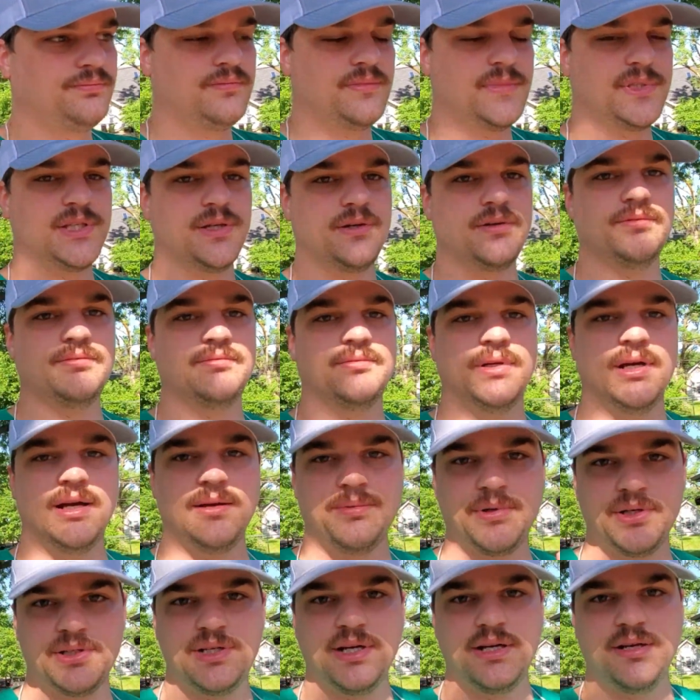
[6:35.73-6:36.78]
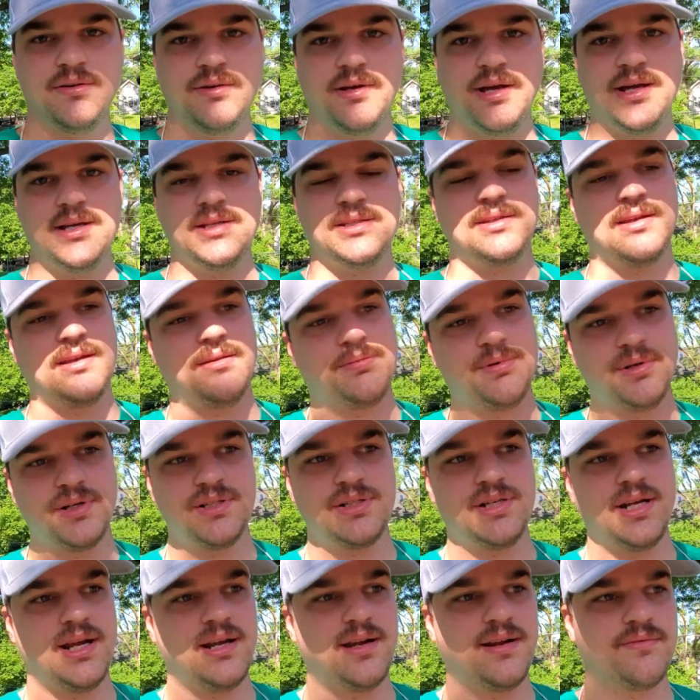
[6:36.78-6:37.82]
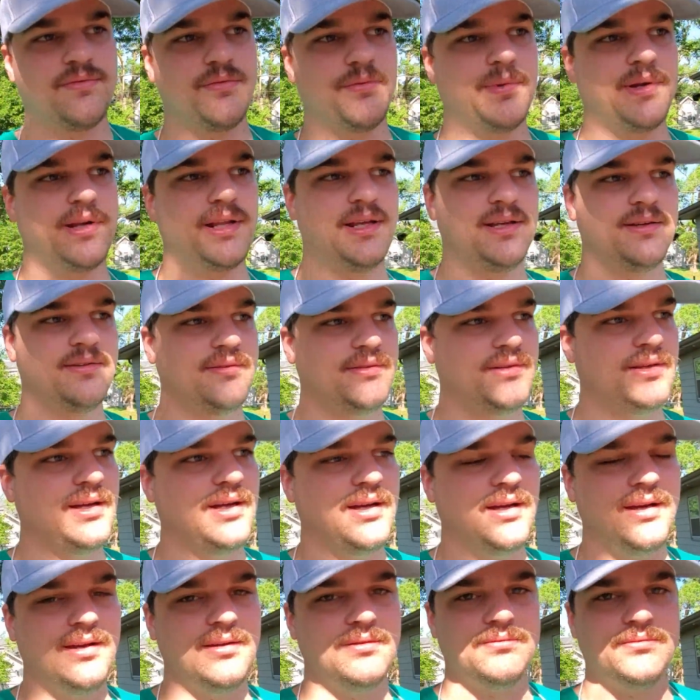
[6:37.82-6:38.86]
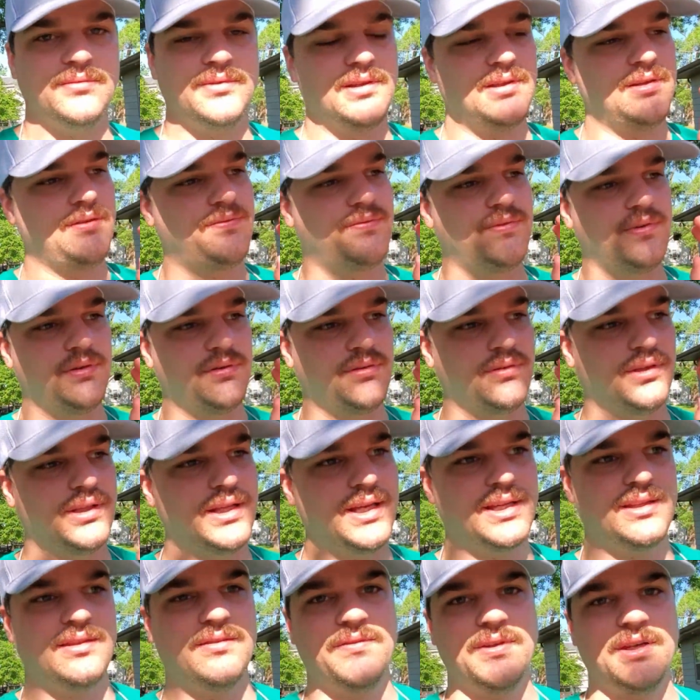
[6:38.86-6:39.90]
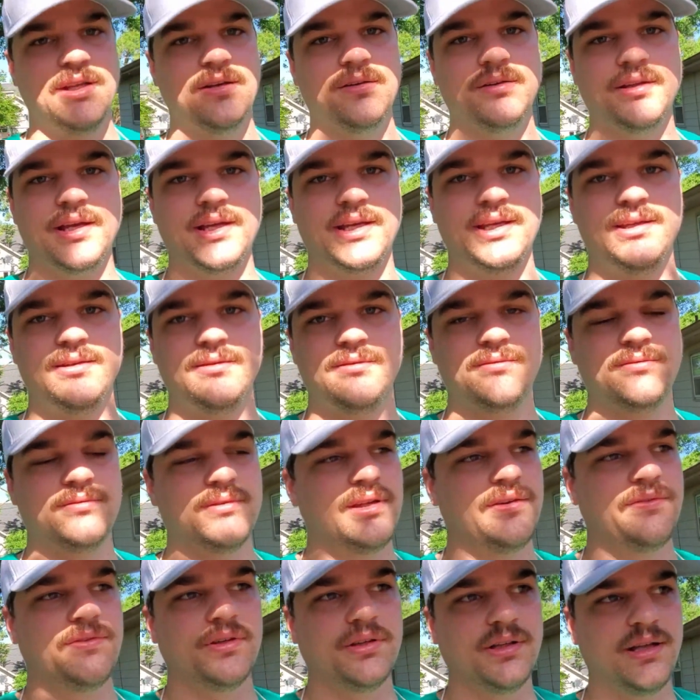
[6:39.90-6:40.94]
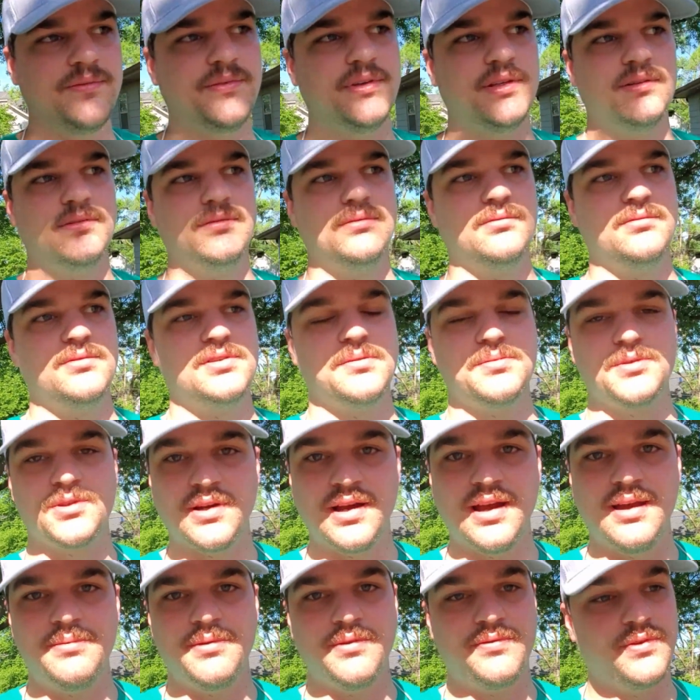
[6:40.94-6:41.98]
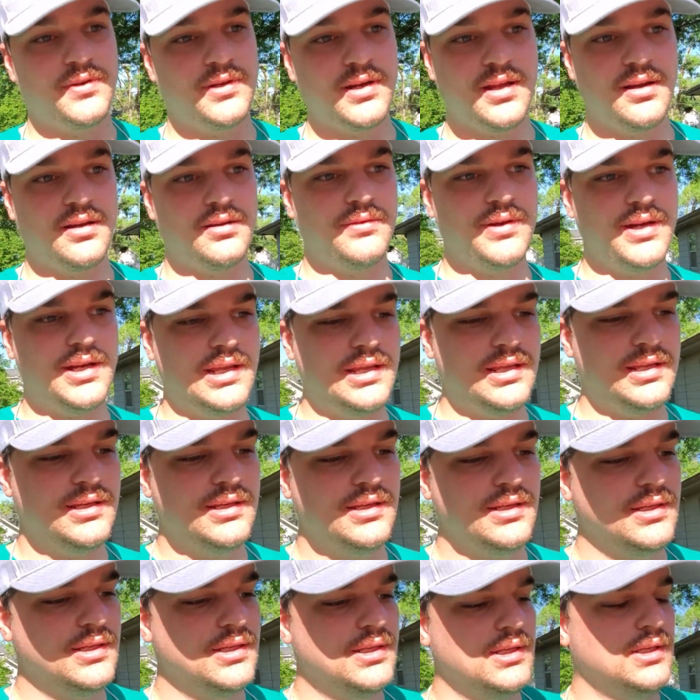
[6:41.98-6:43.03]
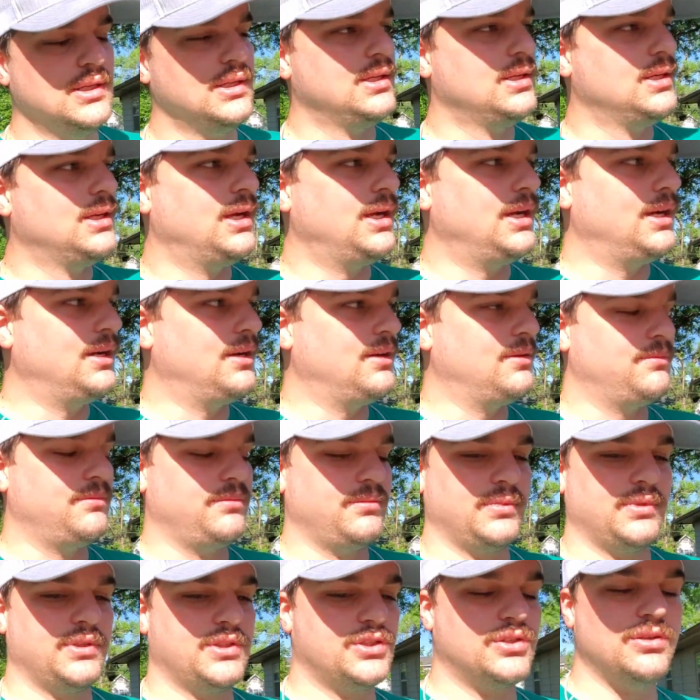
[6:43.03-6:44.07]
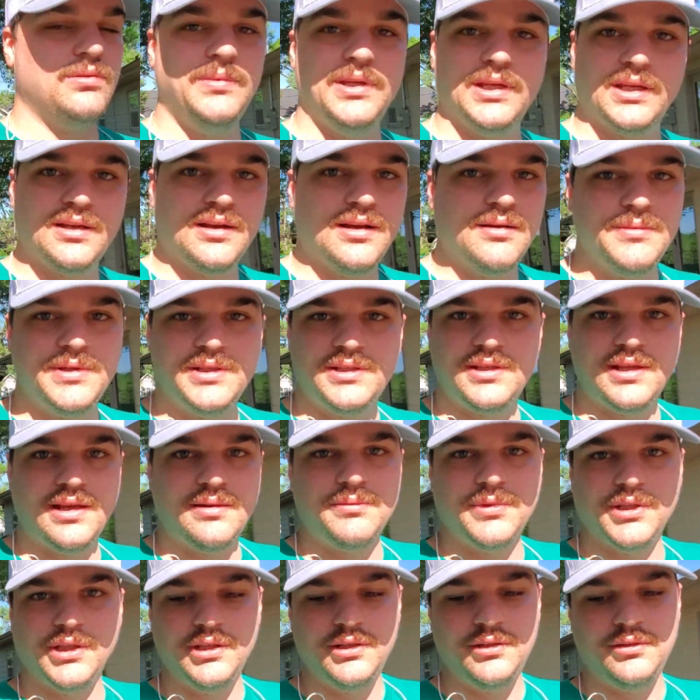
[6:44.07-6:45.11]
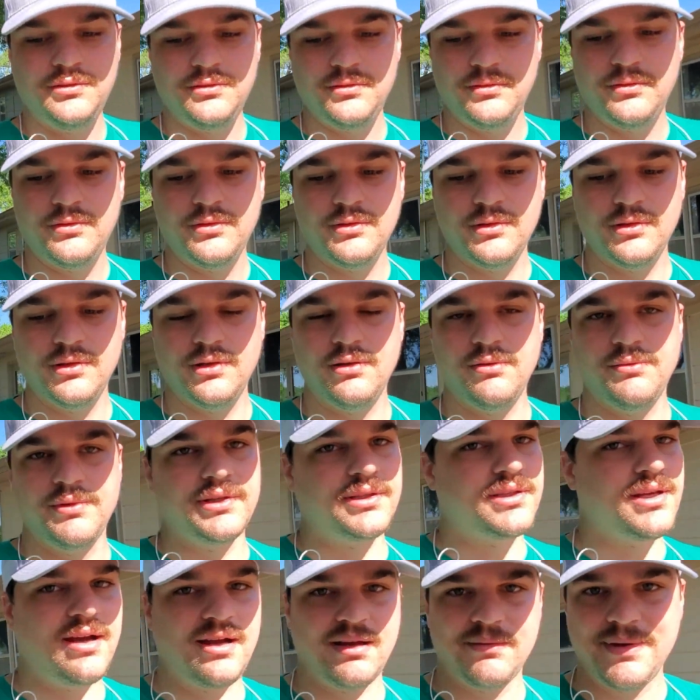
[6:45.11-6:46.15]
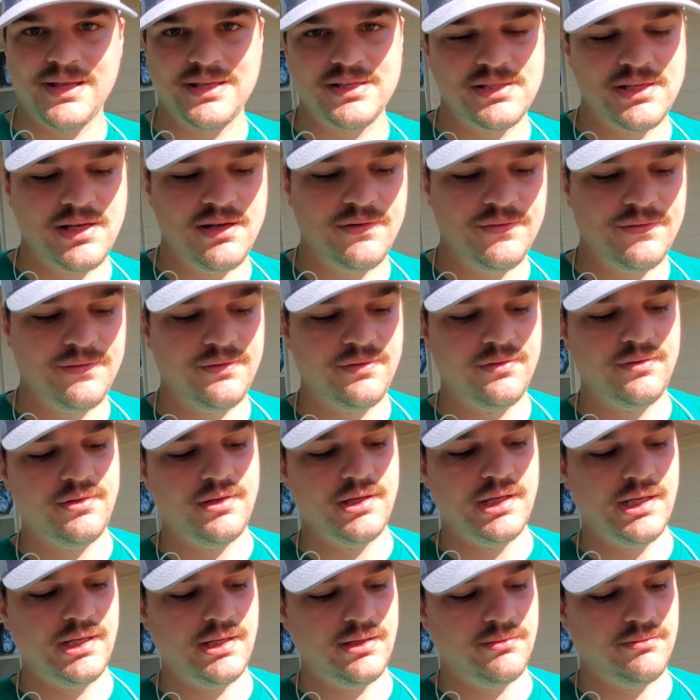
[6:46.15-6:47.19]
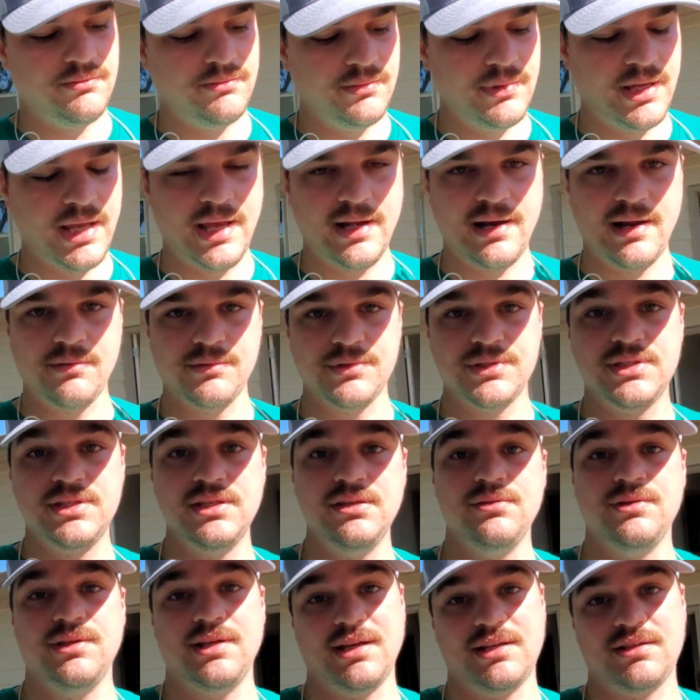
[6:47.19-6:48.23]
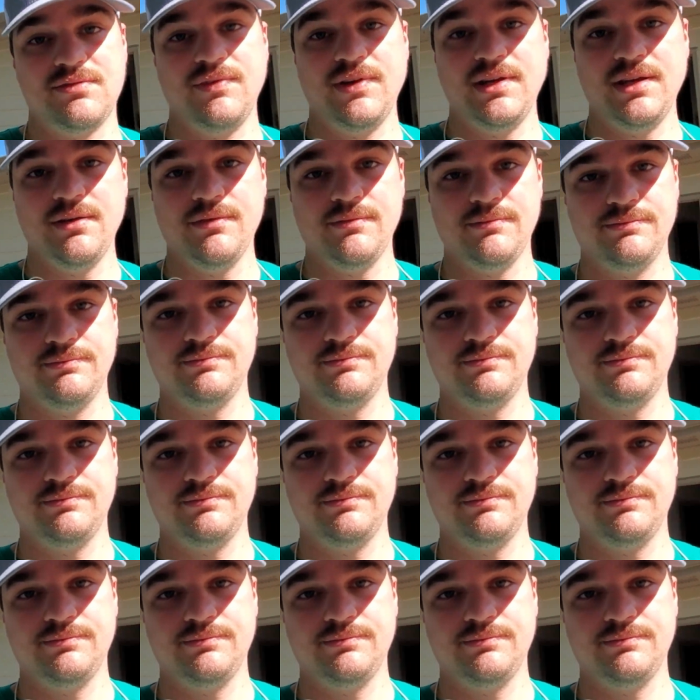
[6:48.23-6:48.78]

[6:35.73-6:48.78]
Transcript: So I appreciate you guys. I appreciate everybody. If you like the video, like it. If you love it, subscribe if you're not already. Shoot me a comment down below. We'll talk about stuff. And I will see you in the next video.